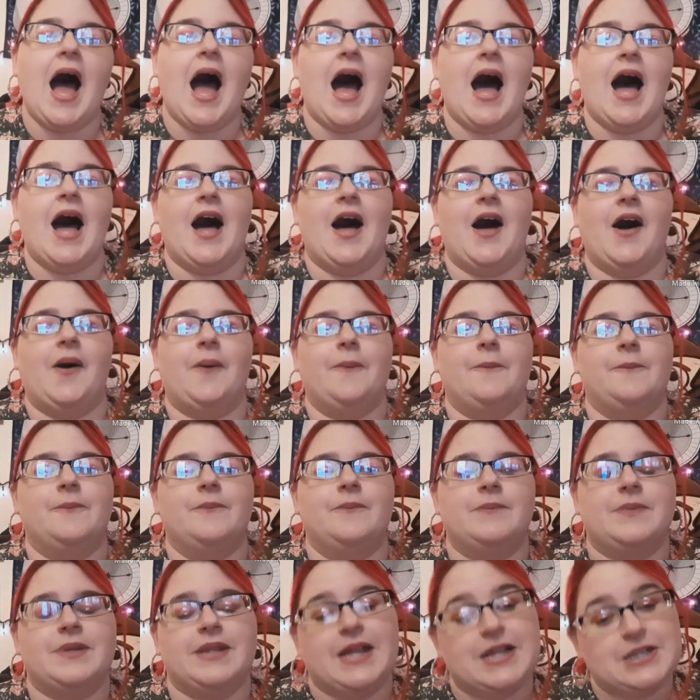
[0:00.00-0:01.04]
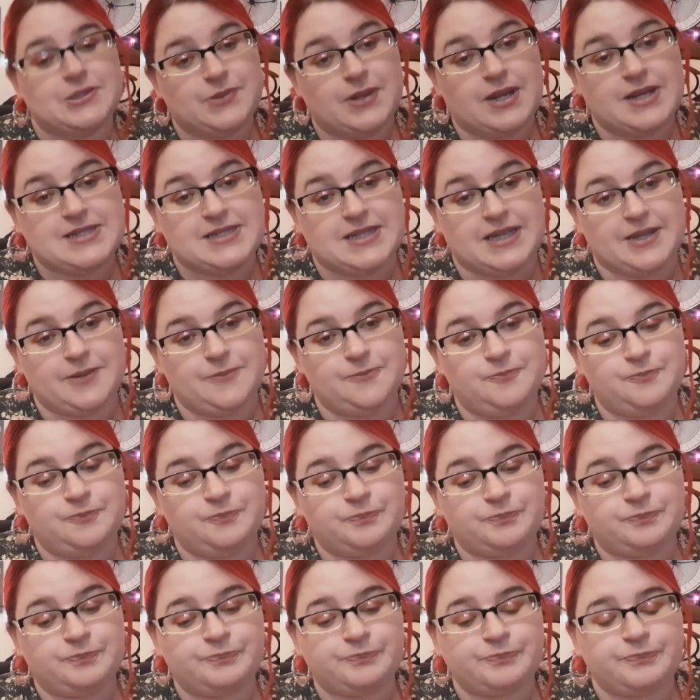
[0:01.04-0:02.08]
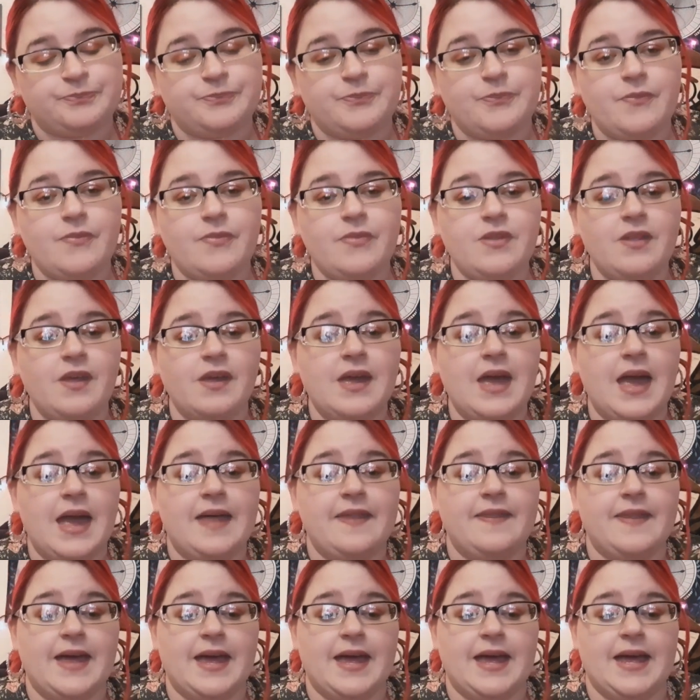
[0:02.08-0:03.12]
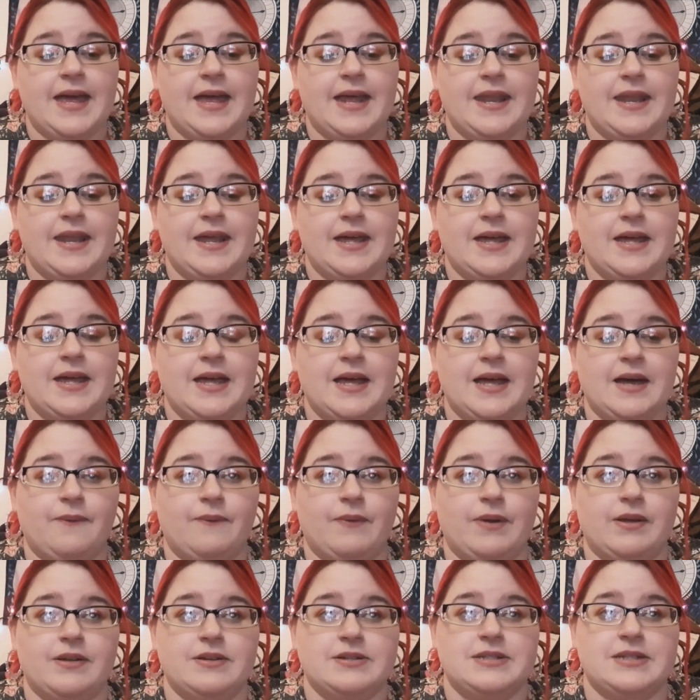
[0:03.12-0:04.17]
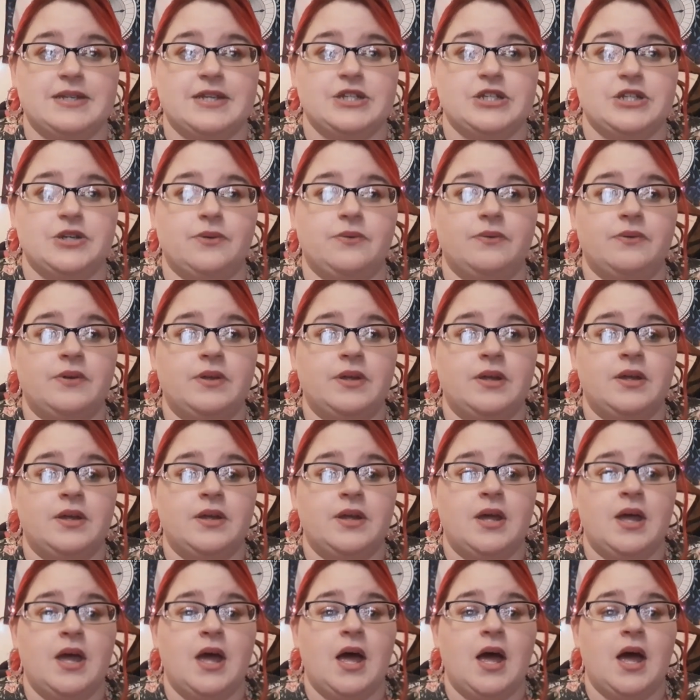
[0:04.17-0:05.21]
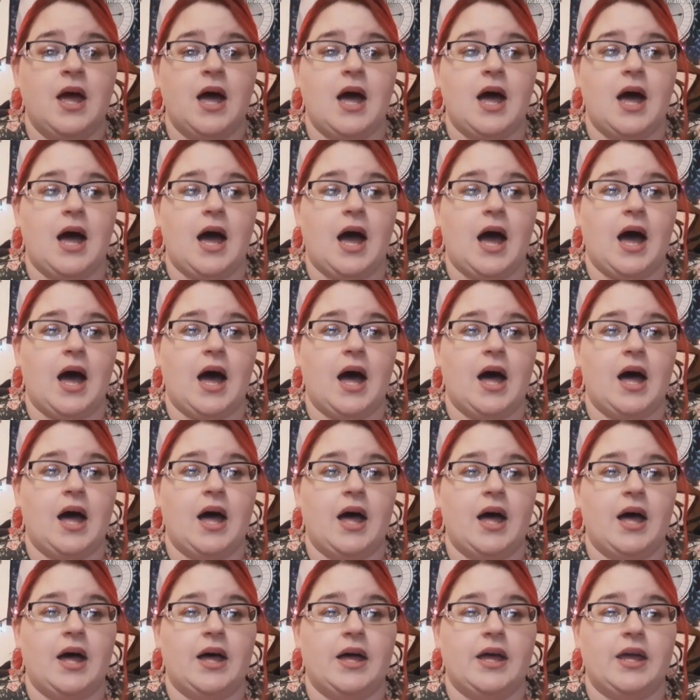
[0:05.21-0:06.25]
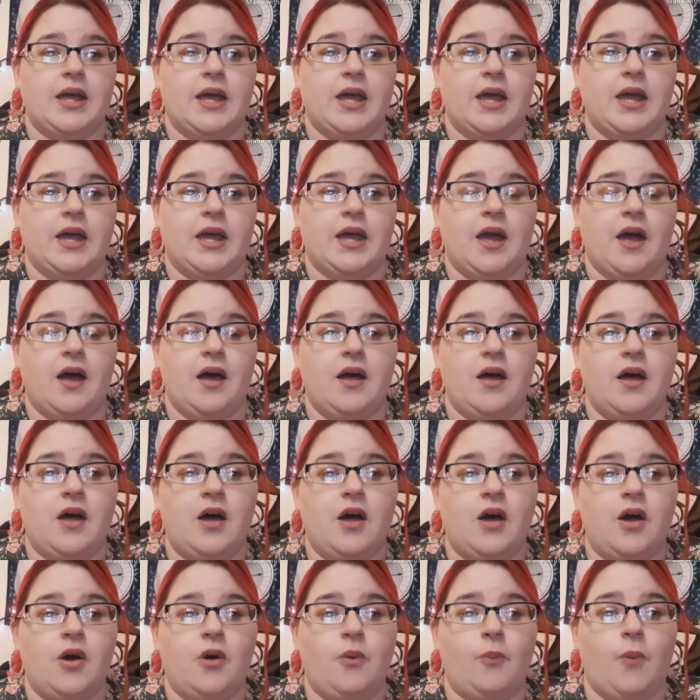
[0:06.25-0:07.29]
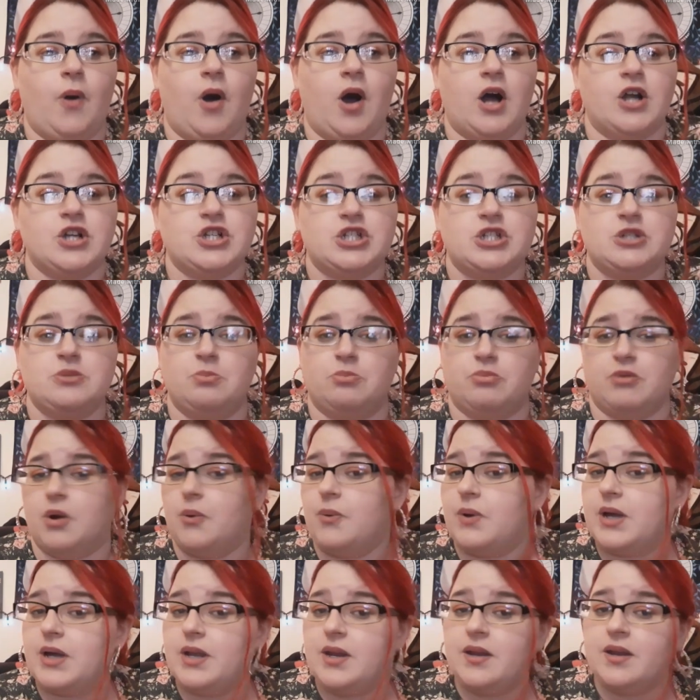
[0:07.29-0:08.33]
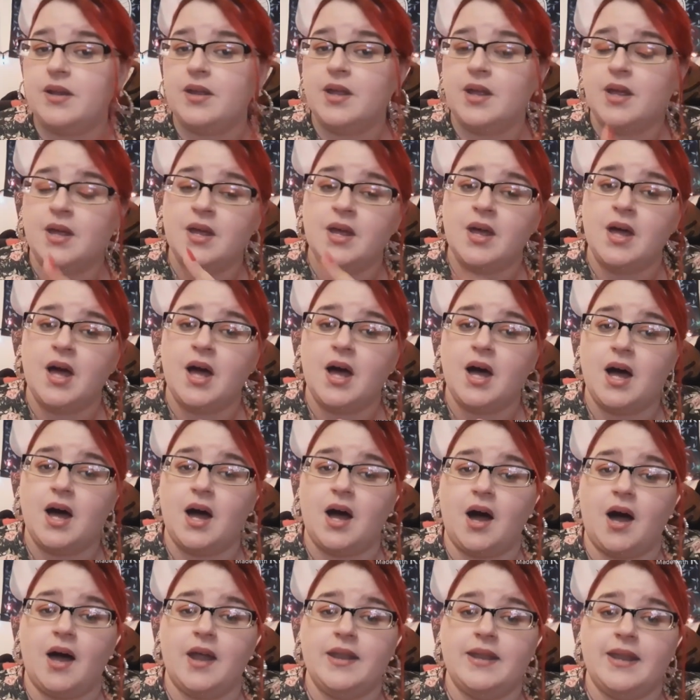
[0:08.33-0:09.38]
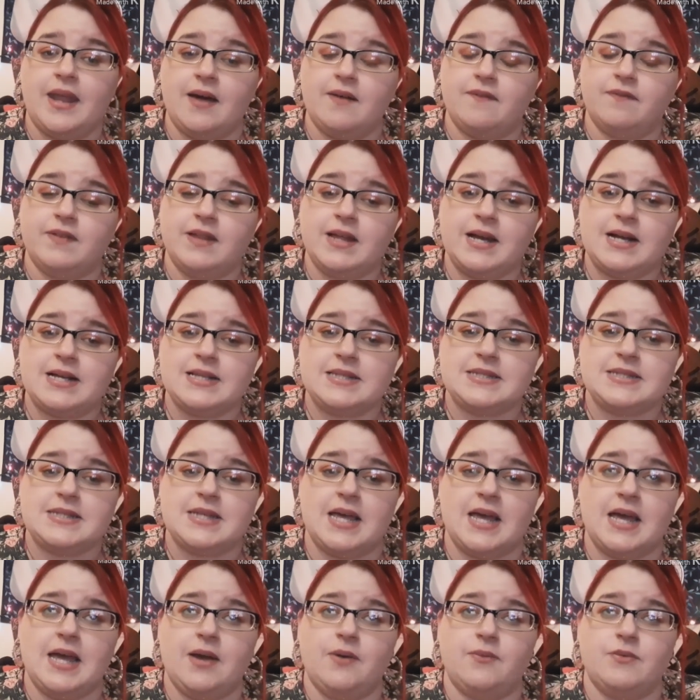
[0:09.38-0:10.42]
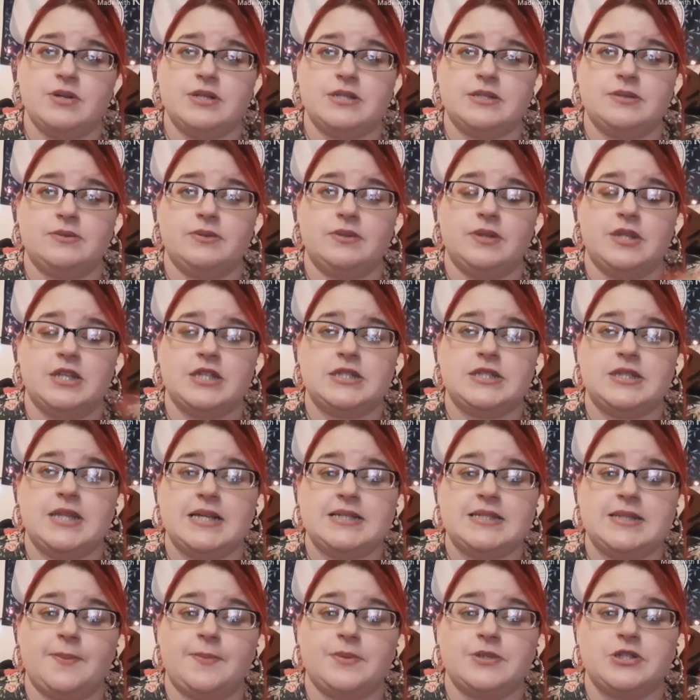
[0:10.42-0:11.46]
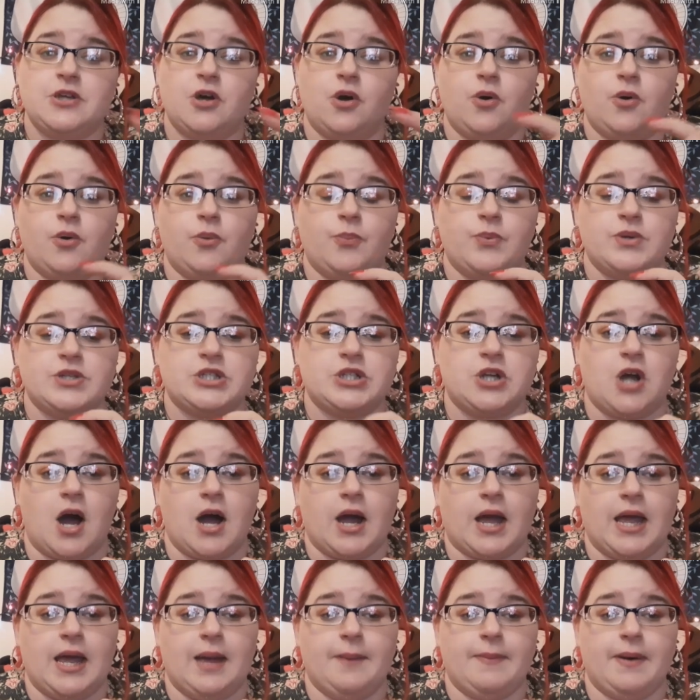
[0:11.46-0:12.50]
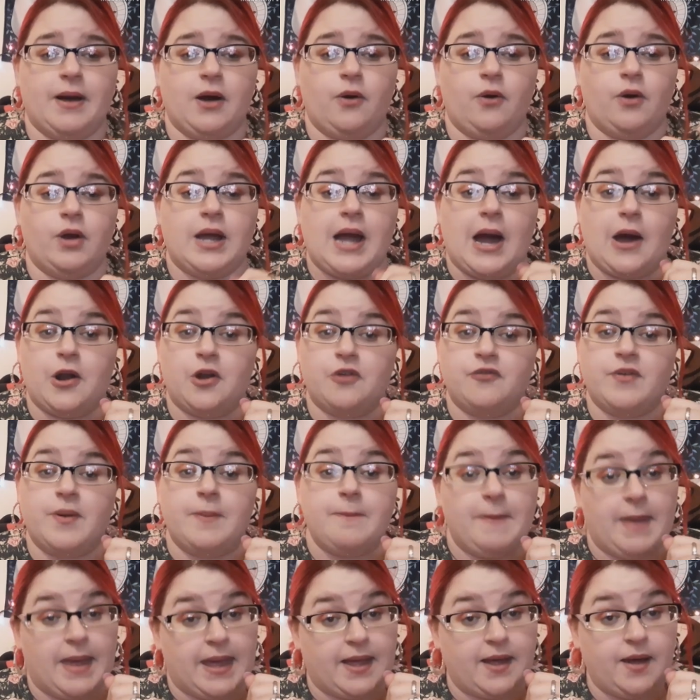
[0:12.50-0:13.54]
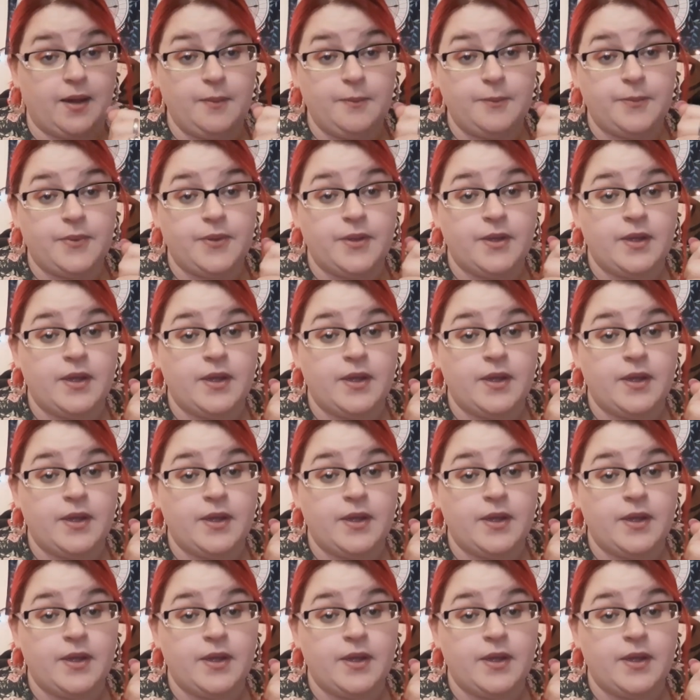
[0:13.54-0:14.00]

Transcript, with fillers: um, but that's what I did. And then, what else did I do? I watched Broken on Netflix. It was this, this episode was talking about counterfeit makeup